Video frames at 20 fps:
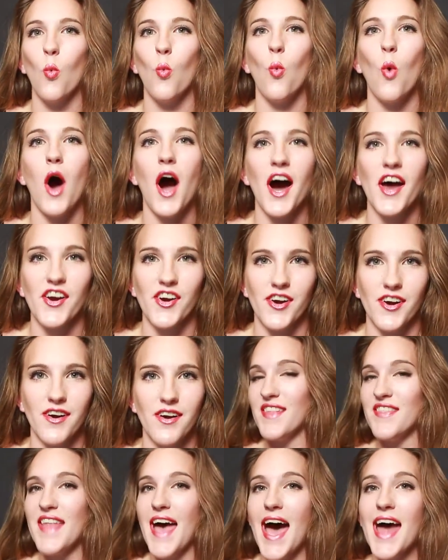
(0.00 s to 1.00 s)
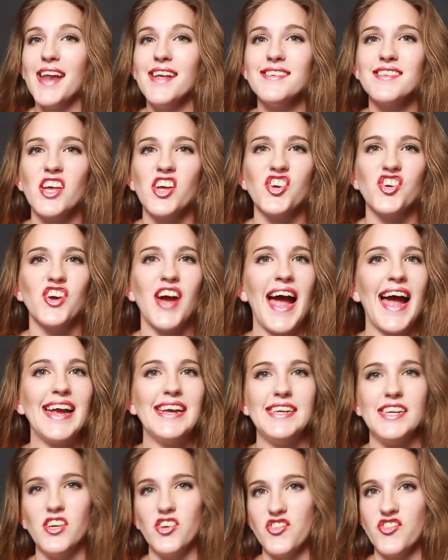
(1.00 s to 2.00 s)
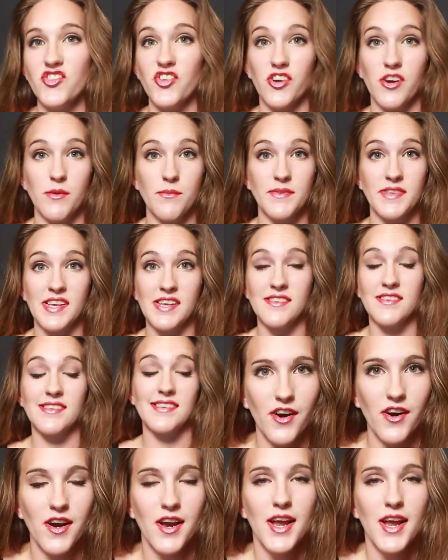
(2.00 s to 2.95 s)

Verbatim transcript: water, and that is under ideal circumstances.